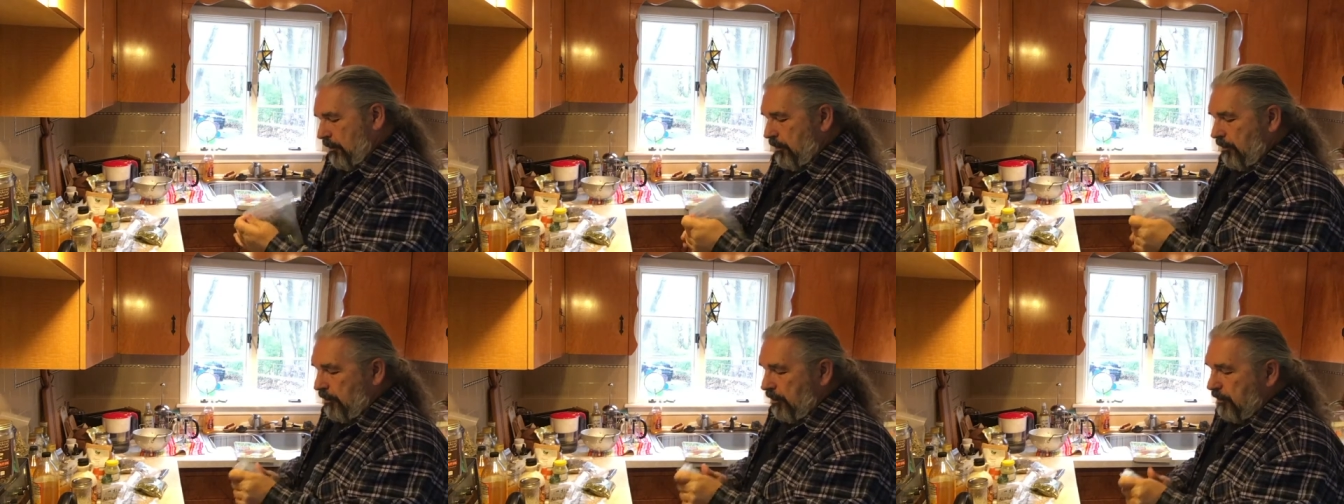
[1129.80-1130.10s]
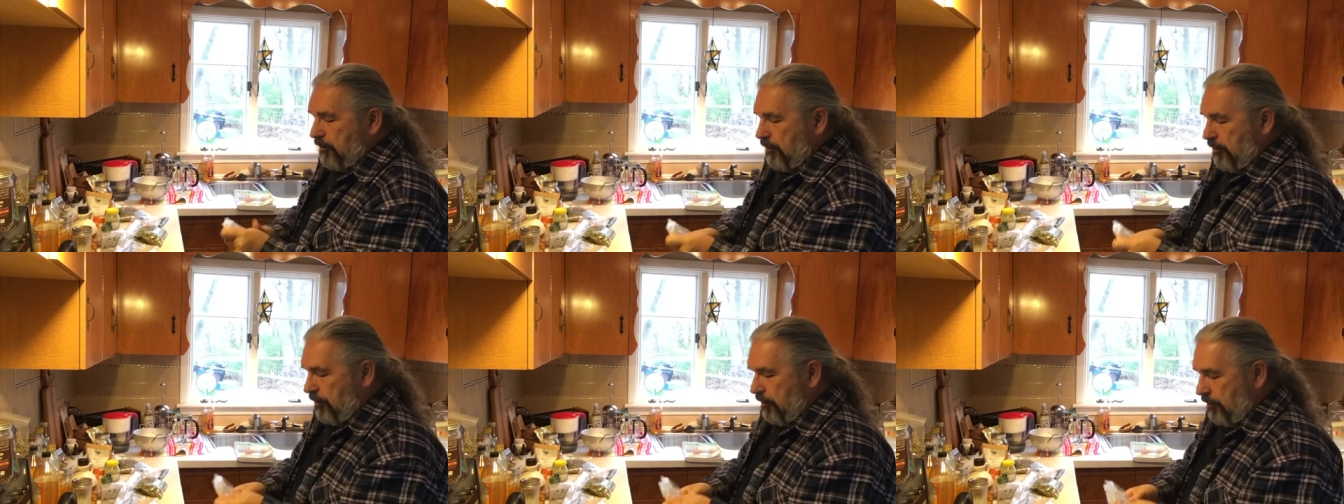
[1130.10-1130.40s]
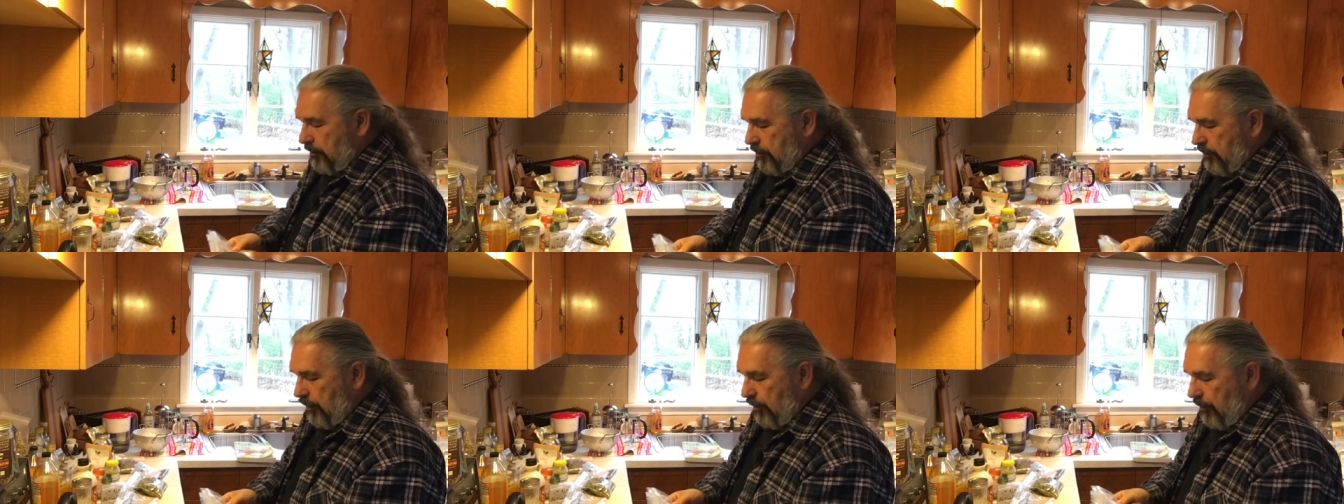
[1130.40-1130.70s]
And this
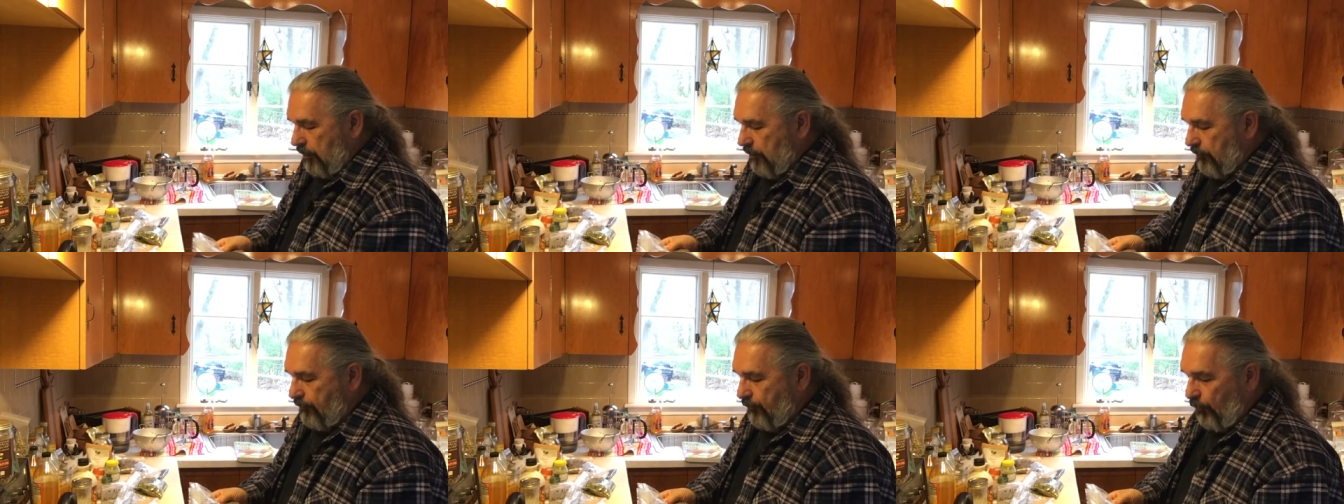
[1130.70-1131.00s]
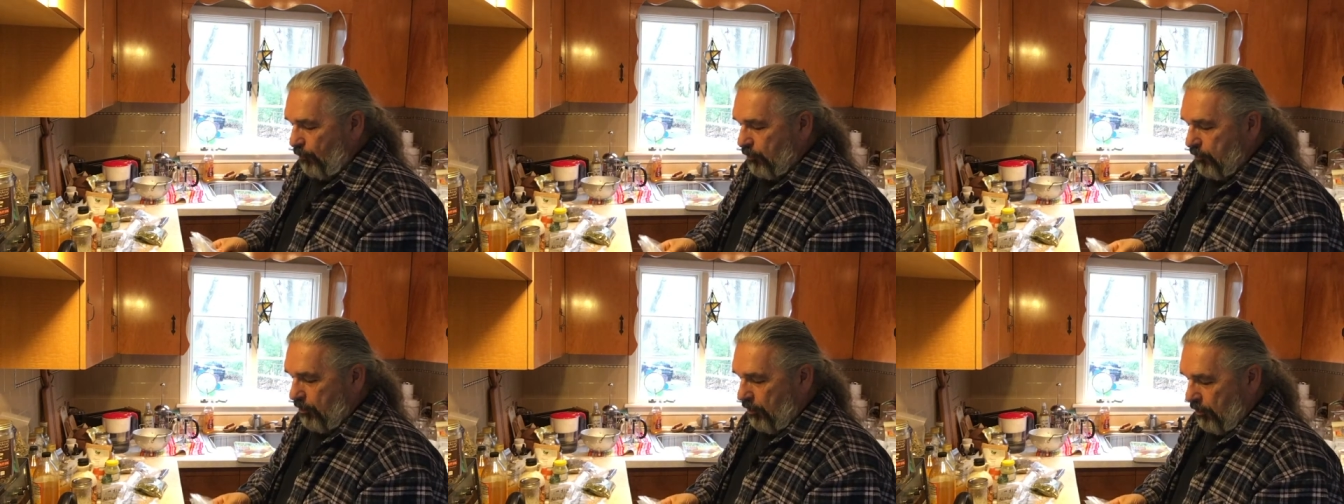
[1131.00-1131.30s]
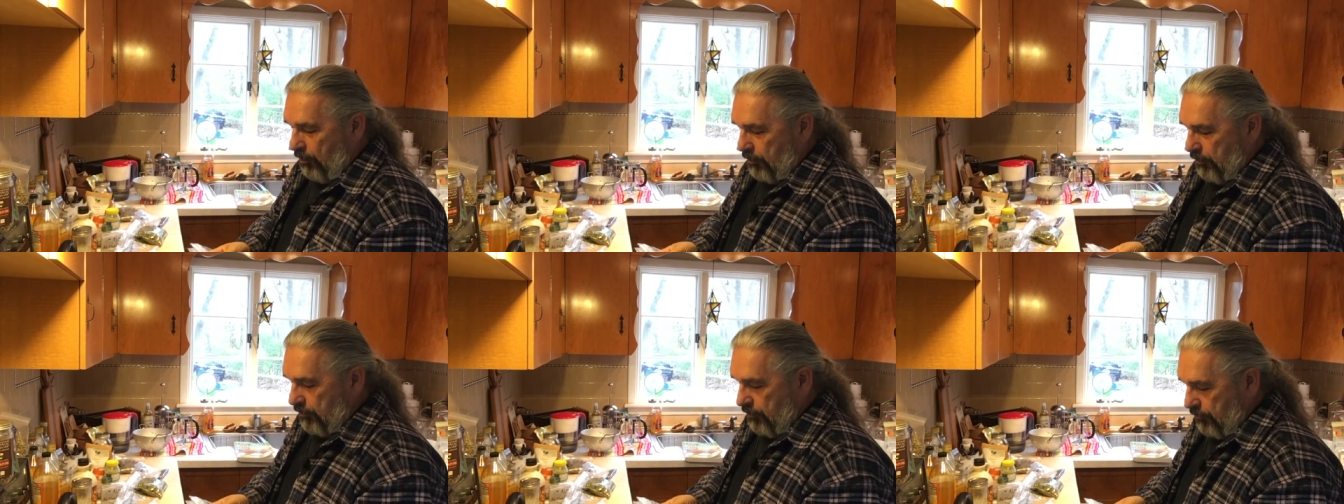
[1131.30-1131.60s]
is uh,
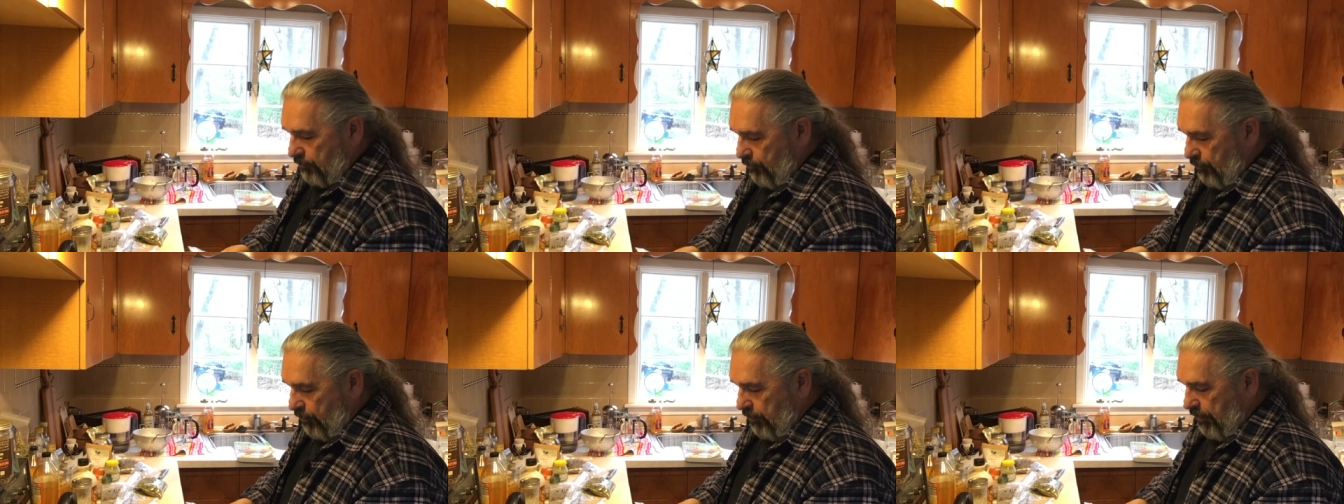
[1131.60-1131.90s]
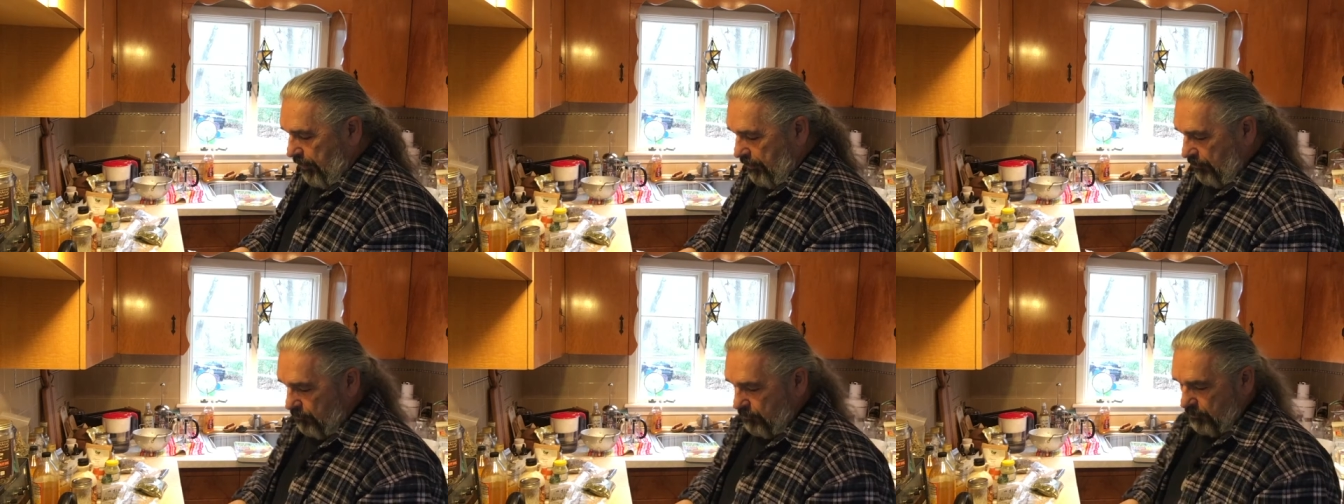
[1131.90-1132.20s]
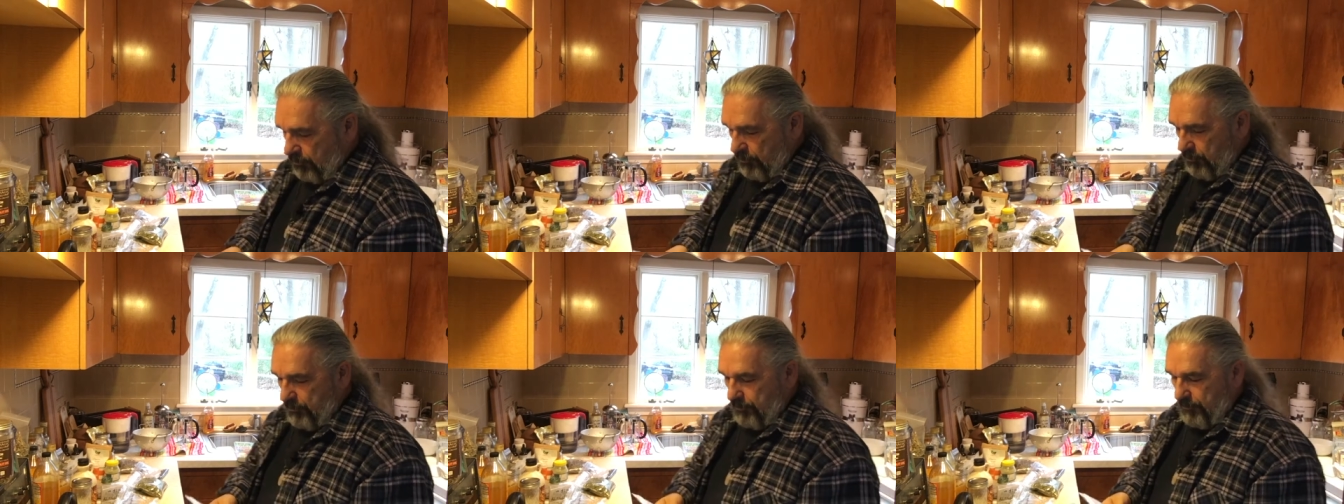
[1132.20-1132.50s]
$4 for an
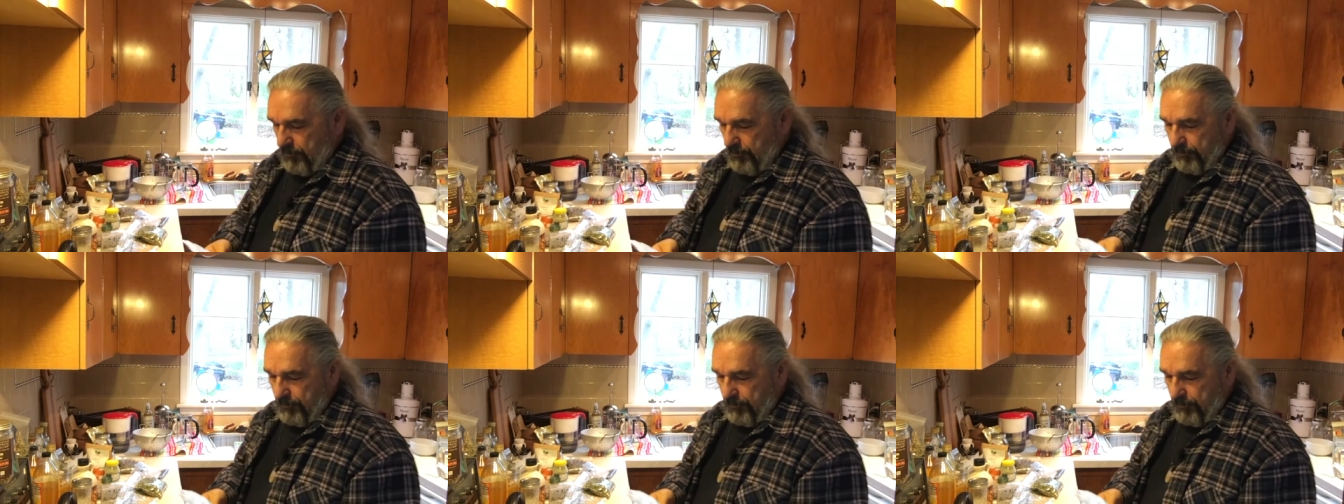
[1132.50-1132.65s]
ounce.